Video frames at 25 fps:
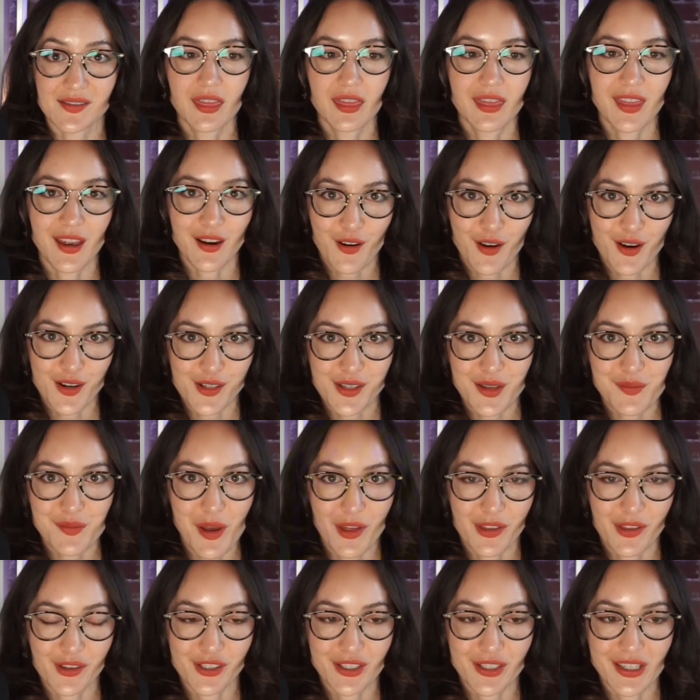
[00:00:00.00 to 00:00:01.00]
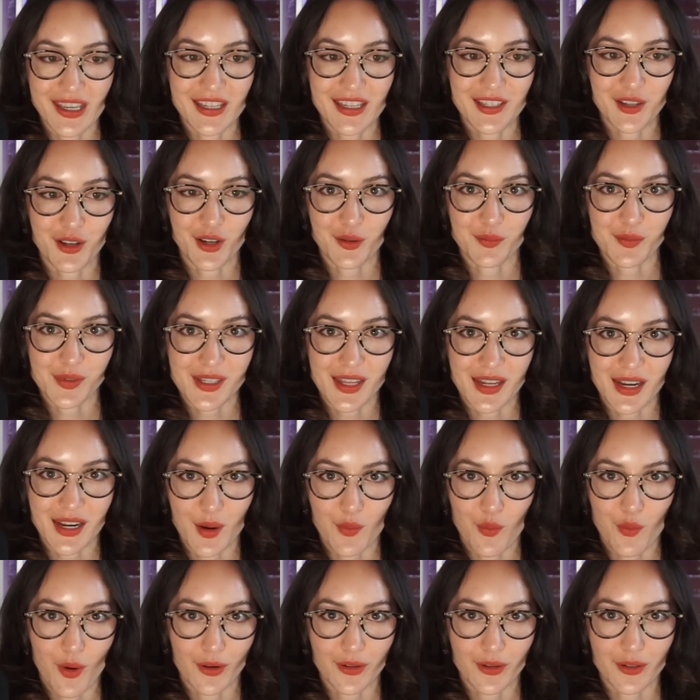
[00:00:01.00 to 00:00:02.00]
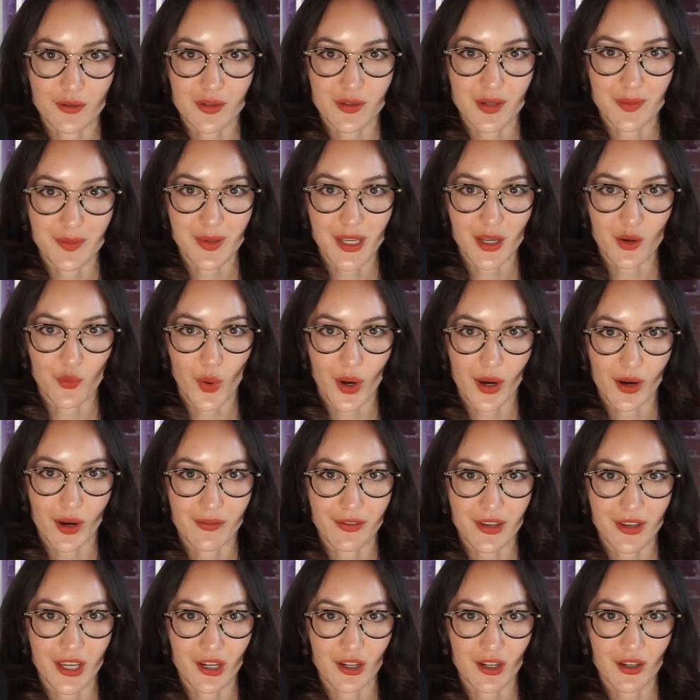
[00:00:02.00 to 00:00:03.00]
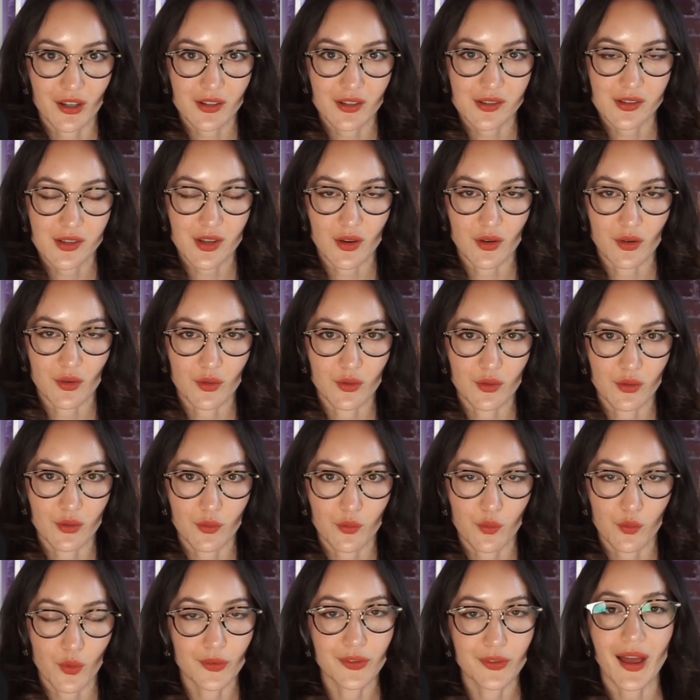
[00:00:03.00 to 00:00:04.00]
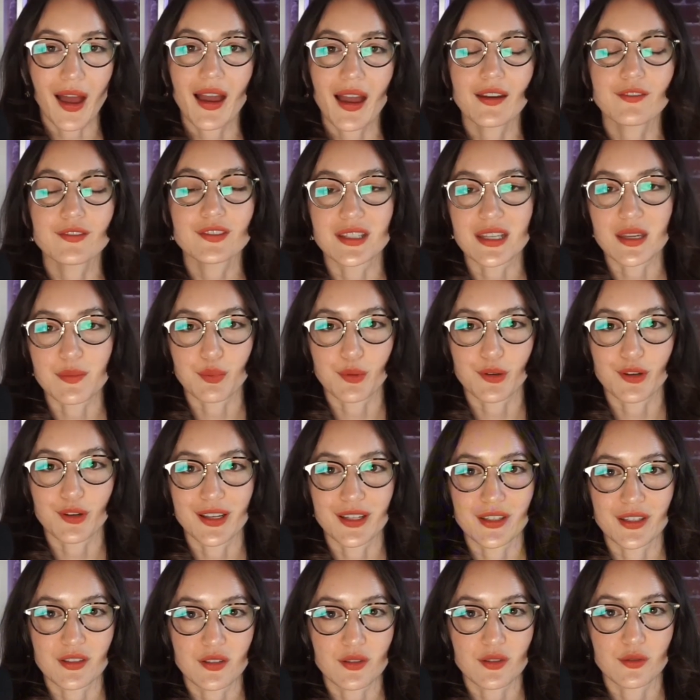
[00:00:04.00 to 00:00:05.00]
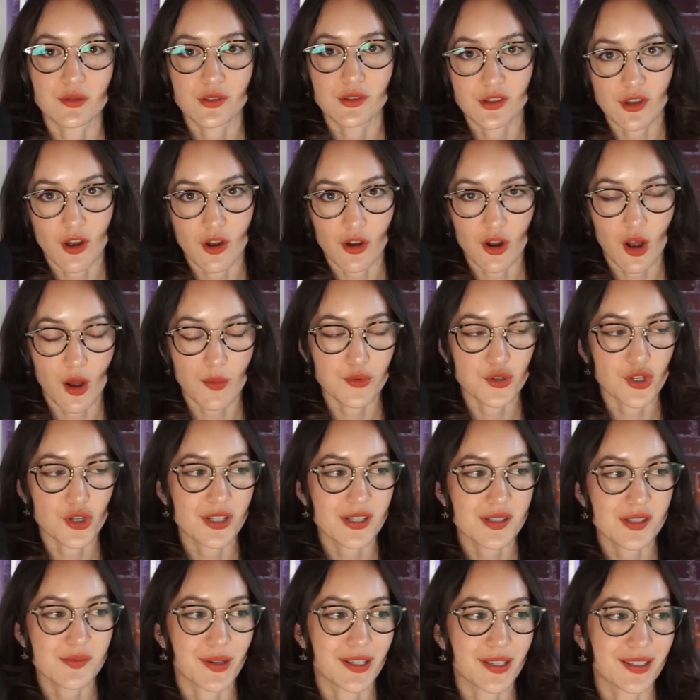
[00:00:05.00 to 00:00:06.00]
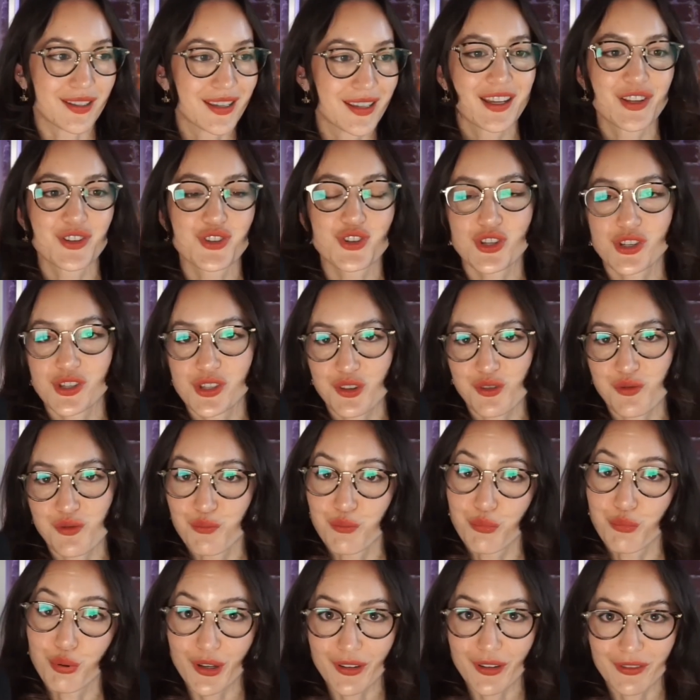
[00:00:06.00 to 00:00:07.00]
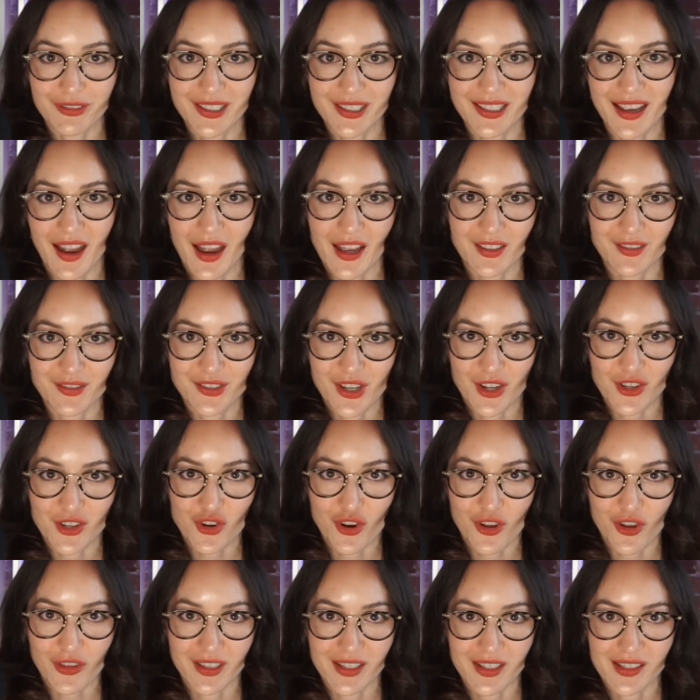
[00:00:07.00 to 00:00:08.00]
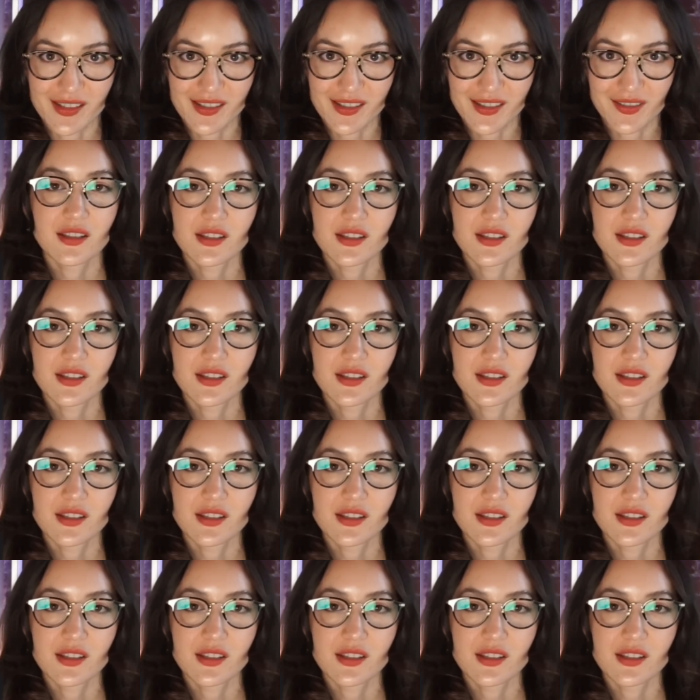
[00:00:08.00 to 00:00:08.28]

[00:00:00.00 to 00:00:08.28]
There are some other key terms that I want you to be aware of here, so we'll dive deeper into stock options, but just to briefly kind of touch on this,